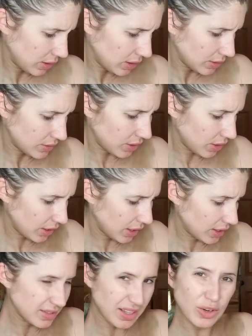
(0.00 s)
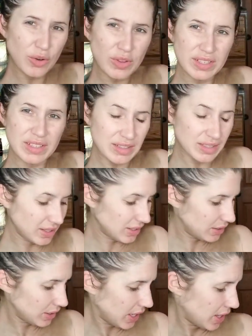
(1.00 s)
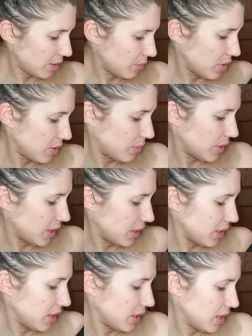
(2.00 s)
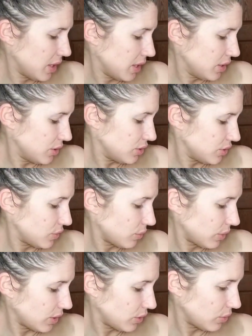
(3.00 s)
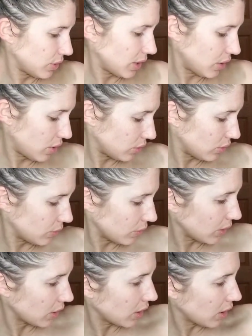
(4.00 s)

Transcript: Sorry guys, I know this isn't in camera, but just so I don't get it all over.